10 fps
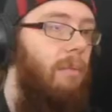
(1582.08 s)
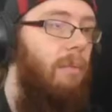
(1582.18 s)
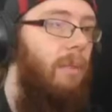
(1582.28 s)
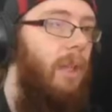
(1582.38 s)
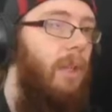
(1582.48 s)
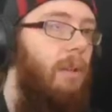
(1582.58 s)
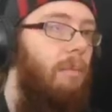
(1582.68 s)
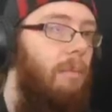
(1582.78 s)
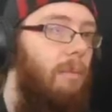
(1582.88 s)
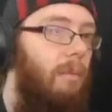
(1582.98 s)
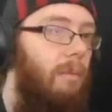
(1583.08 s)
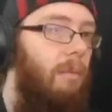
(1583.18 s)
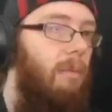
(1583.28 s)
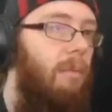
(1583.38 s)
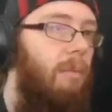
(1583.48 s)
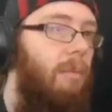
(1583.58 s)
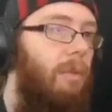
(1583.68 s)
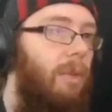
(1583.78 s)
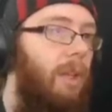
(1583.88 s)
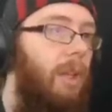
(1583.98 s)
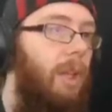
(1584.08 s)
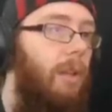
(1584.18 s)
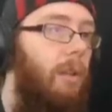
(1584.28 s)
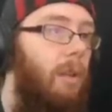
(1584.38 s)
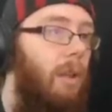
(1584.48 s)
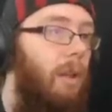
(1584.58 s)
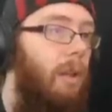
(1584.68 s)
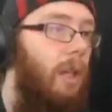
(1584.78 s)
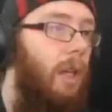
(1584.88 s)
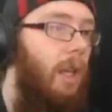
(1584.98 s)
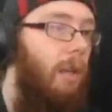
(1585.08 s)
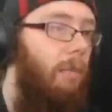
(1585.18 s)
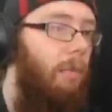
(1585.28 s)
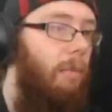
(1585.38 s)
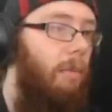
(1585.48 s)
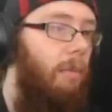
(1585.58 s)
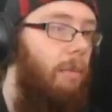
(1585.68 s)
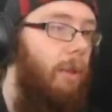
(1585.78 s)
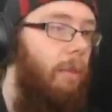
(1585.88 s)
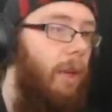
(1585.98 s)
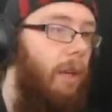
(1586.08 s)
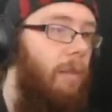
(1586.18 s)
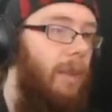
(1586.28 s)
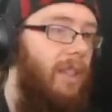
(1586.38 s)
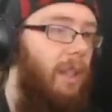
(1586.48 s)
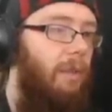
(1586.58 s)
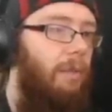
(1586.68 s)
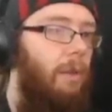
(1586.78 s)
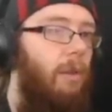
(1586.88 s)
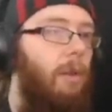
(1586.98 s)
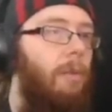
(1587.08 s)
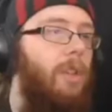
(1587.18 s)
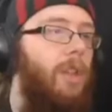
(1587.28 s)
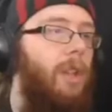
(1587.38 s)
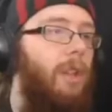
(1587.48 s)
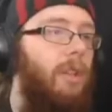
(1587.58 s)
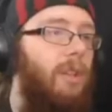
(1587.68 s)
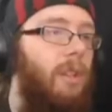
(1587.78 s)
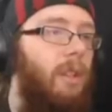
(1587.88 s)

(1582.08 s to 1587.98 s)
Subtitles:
Yeah. Pretty cool, not gonna lie. Pretty proud of myself for accomplishing this.